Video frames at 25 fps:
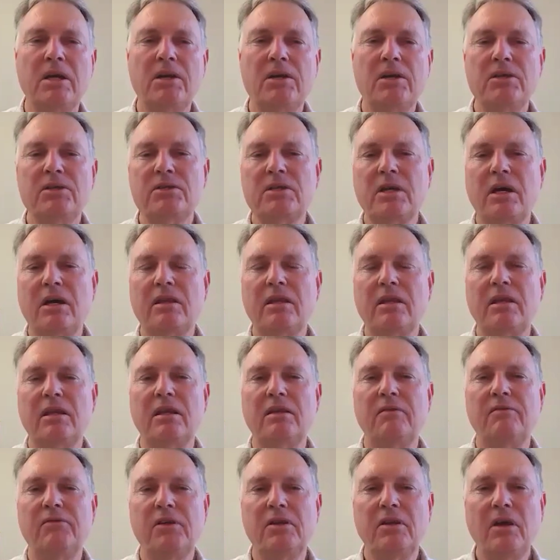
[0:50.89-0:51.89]
so that
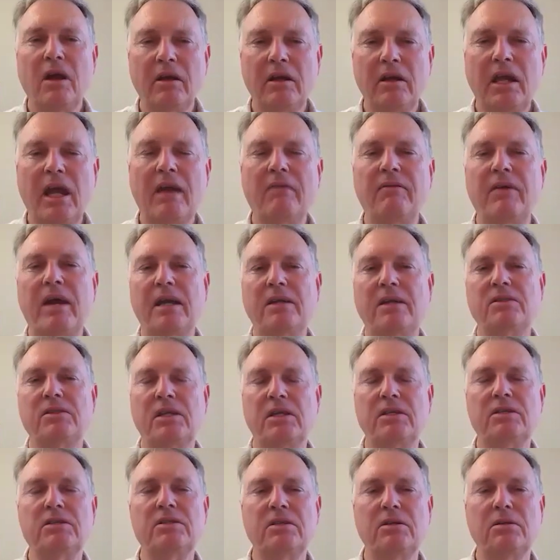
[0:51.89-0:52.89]
if you don't have
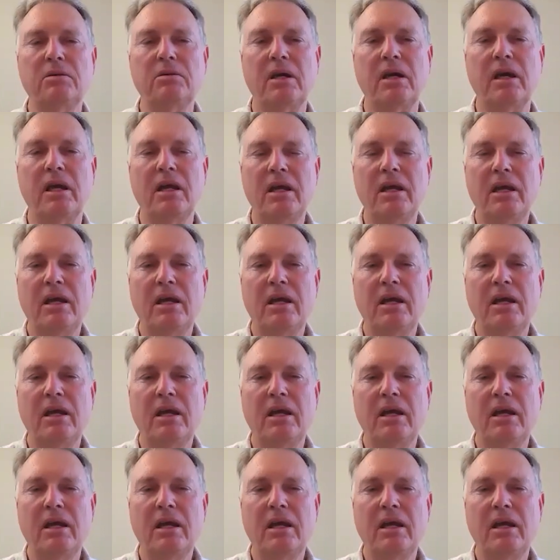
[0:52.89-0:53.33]
access to